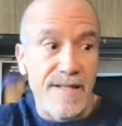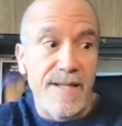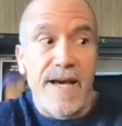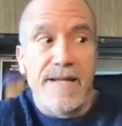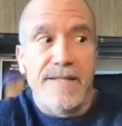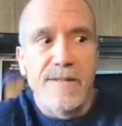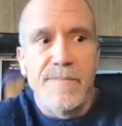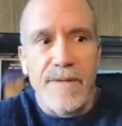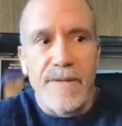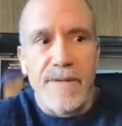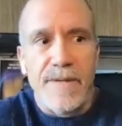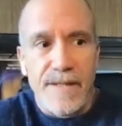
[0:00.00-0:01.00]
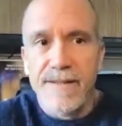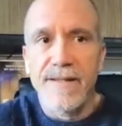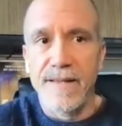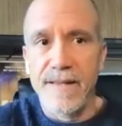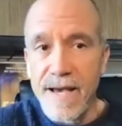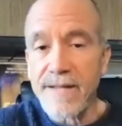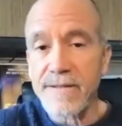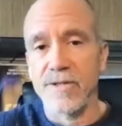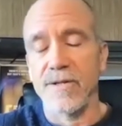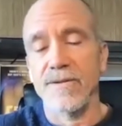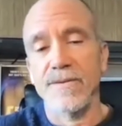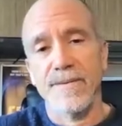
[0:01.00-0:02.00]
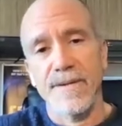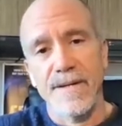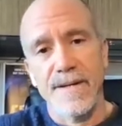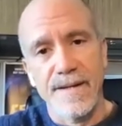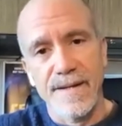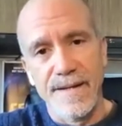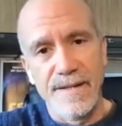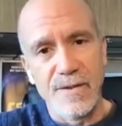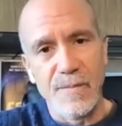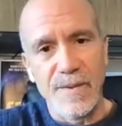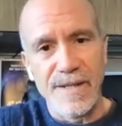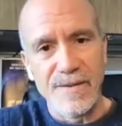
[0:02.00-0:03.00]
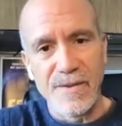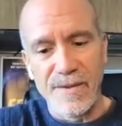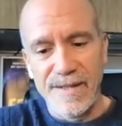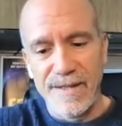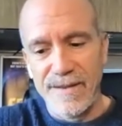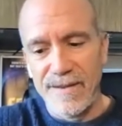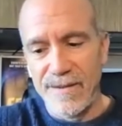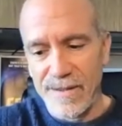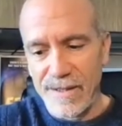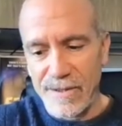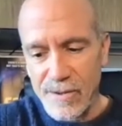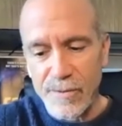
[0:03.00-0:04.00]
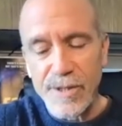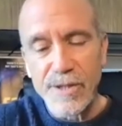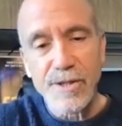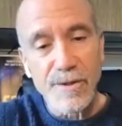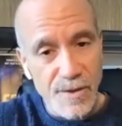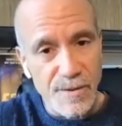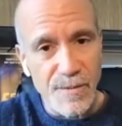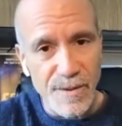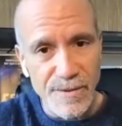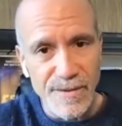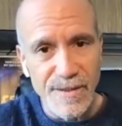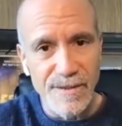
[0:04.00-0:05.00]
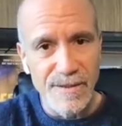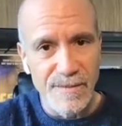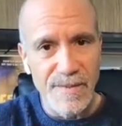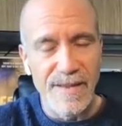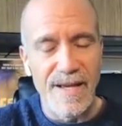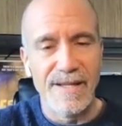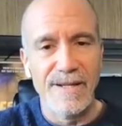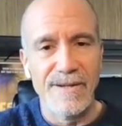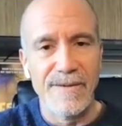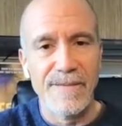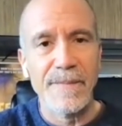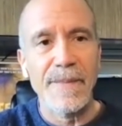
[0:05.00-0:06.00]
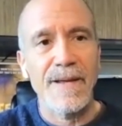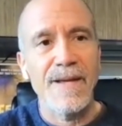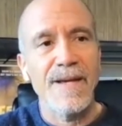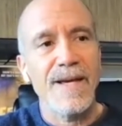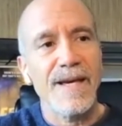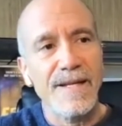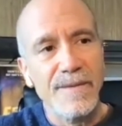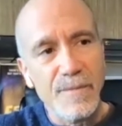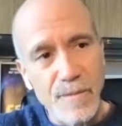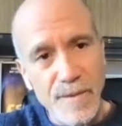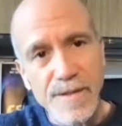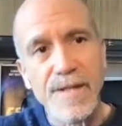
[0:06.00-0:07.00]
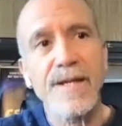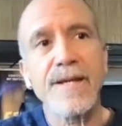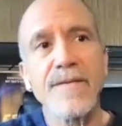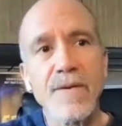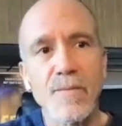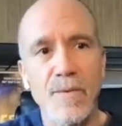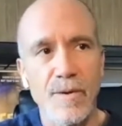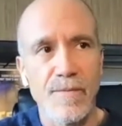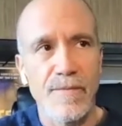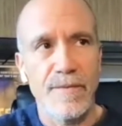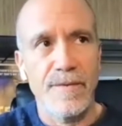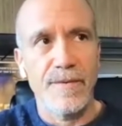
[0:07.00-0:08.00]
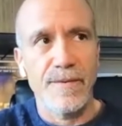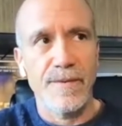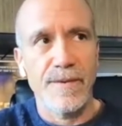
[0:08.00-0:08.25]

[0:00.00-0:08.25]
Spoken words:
cast me in that show as well. So I did these 3 shows in a row at the Goodman that year. And it was in The Rover,